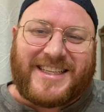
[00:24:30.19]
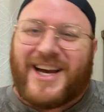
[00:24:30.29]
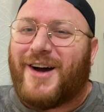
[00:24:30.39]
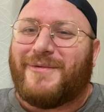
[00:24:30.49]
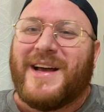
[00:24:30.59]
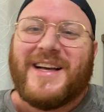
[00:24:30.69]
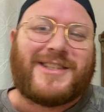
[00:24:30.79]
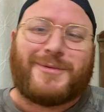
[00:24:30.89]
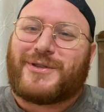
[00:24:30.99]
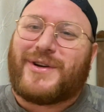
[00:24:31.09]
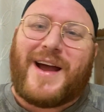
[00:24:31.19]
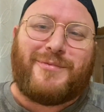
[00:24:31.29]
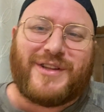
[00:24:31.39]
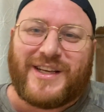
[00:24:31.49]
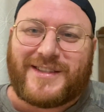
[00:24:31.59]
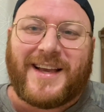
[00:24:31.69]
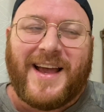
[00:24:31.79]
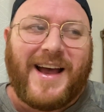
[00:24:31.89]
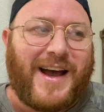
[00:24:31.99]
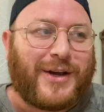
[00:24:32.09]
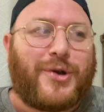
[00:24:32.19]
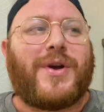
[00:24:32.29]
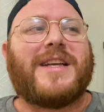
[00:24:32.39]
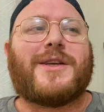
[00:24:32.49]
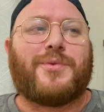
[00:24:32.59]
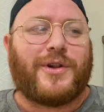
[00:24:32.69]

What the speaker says: come subscribe to this crazy